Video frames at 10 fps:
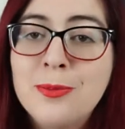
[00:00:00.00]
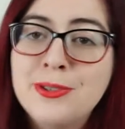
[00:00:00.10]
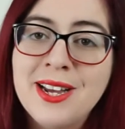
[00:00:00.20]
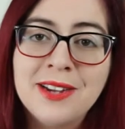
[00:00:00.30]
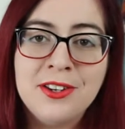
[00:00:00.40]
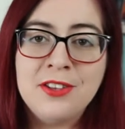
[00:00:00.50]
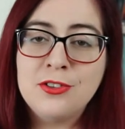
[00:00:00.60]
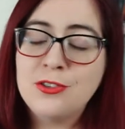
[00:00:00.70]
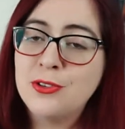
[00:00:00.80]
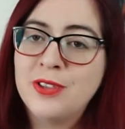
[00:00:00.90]
protagonist,
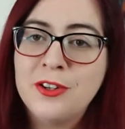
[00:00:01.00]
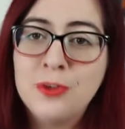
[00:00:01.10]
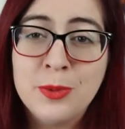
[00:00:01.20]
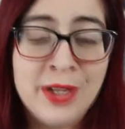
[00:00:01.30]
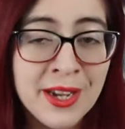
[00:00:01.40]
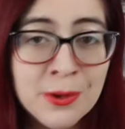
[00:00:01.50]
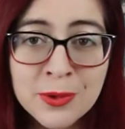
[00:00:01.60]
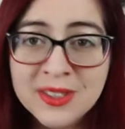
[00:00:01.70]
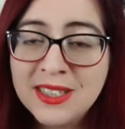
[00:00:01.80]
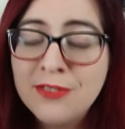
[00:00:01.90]
Josette Dupré, who
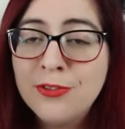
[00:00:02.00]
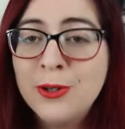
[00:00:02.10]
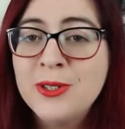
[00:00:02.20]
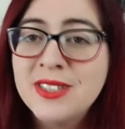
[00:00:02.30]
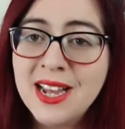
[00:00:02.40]
is the first